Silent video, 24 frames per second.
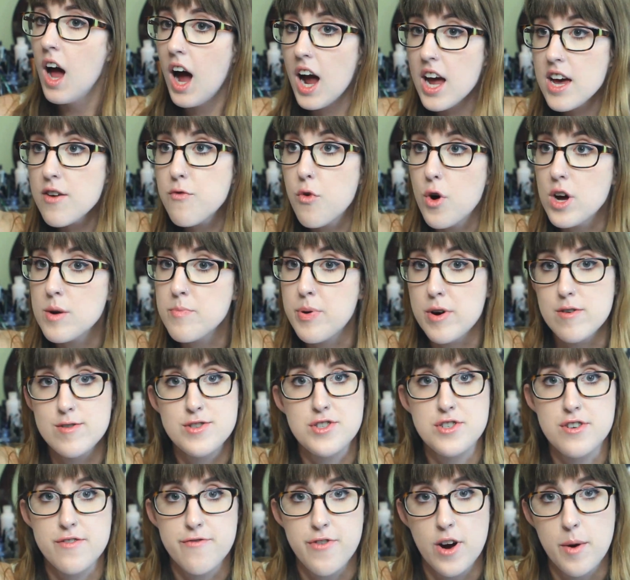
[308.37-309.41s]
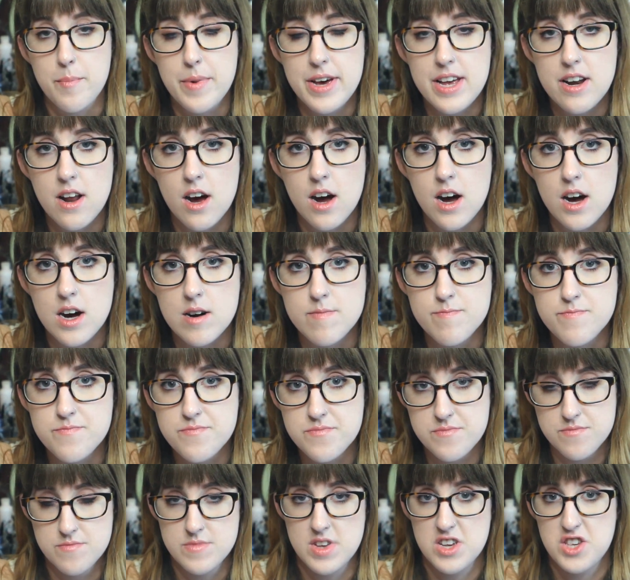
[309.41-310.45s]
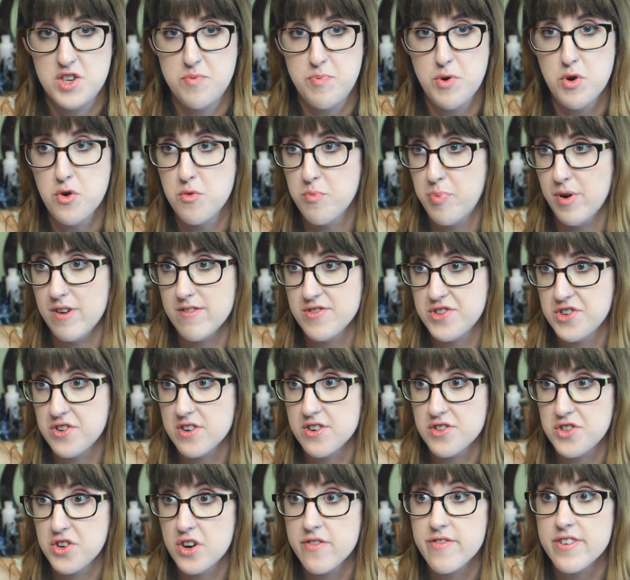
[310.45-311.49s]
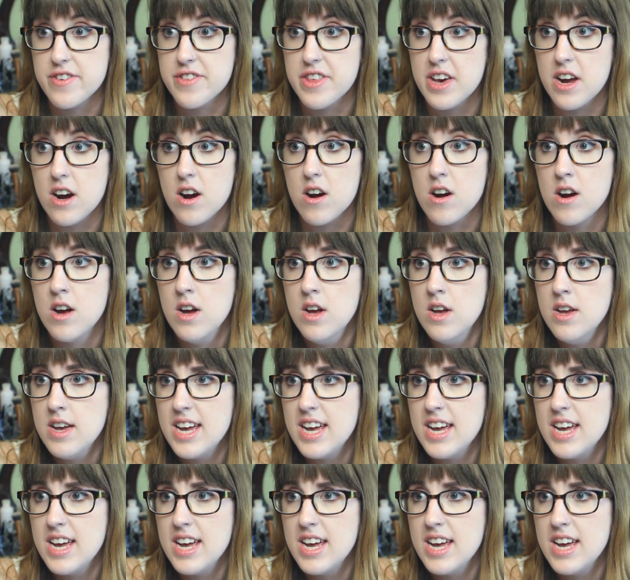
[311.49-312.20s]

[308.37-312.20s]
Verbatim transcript: I have one poster from it, um, a spoon poster, it's over there.